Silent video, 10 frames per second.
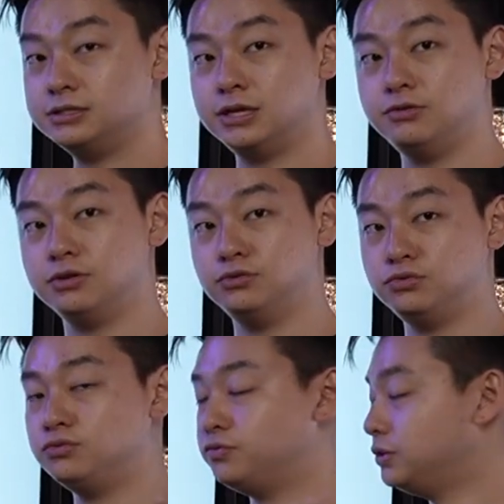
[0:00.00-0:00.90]
that you can
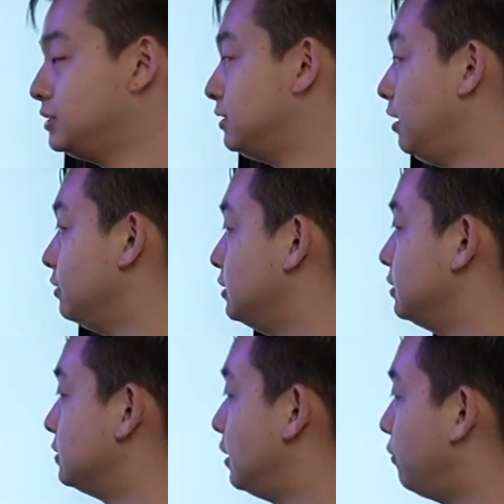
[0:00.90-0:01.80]
do for this layout here
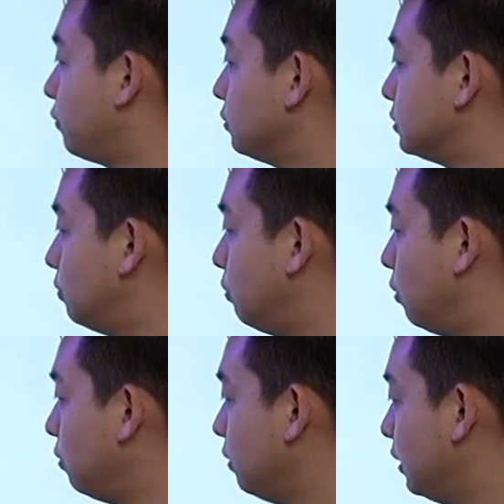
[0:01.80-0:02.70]
is that, of course, the
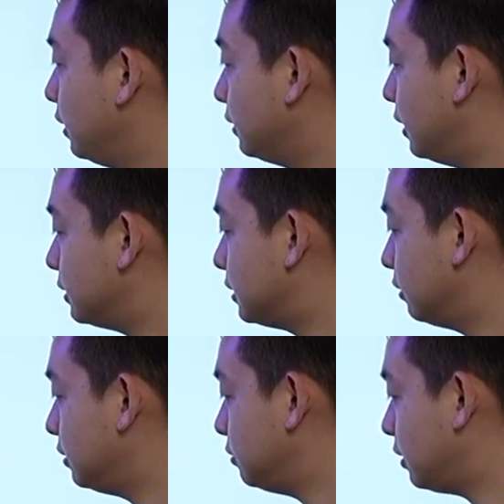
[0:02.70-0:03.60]
wall that's down
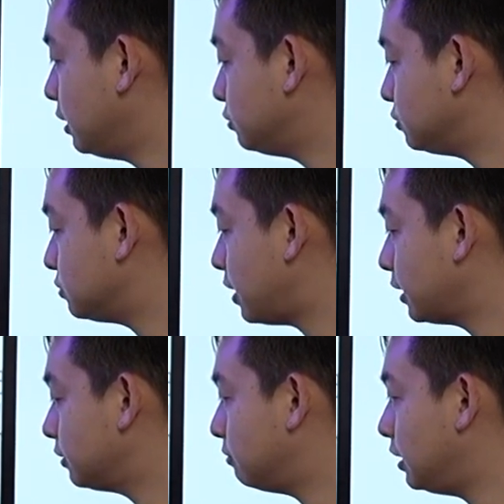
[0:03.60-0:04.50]
here, you can choose to
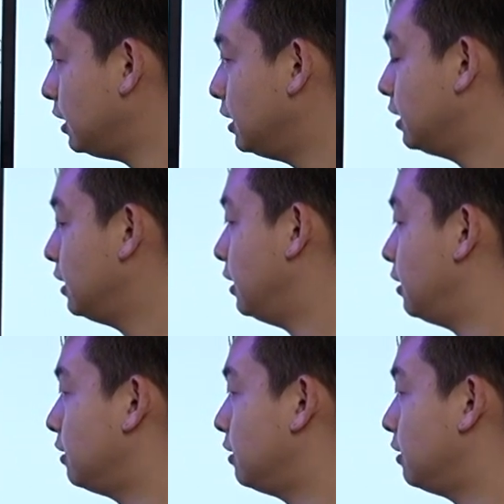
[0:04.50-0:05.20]
hack the way and